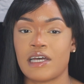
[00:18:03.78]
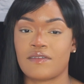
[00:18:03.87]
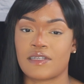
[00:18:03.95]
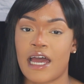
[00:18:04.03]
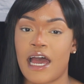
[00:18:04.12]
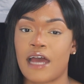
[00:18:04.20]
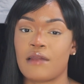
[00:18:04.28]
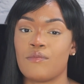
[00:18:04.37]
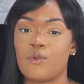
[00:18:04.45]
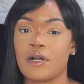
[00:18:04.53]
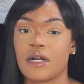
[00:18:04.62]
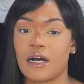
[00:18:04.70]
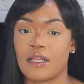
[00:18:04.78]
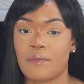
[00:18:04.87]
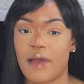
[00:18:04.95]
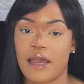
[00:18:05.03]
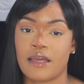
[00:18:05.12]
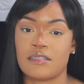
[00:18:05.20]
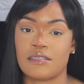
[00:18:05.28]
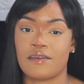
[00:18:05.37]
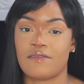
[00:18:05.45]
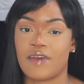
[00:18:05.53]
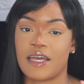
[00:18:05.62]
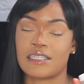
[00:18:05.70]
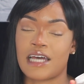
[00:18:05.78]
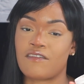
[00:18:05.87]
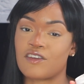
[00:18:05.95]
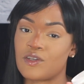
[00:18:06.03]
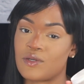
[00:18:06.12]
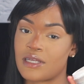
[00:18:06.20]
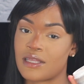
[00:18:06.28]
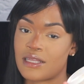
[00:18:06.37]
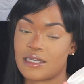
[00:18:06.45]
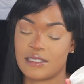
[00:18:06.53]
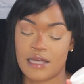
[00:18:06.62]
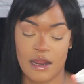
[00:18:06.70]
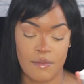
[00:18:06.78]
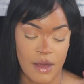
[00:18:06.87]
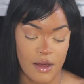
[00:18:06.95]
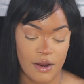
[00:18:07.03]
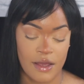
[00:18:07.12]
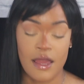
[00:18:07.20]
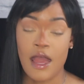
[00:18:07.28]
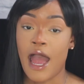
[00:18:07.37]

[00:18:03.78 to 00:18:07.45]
have to add more color back into your face after using this setting powder.